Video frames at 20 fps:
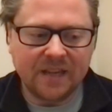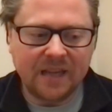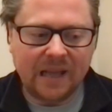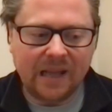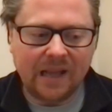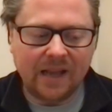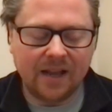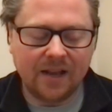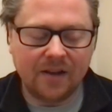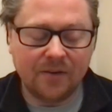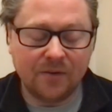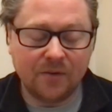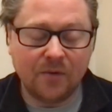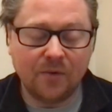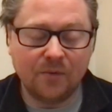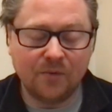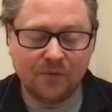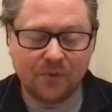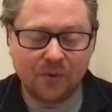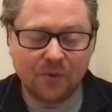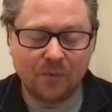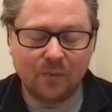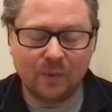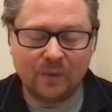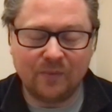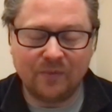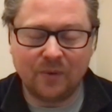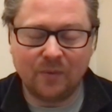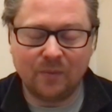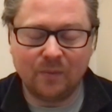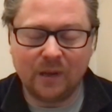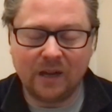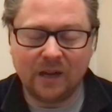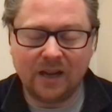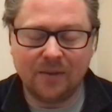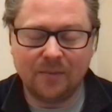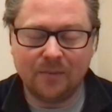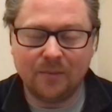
uh, uh, from from uh,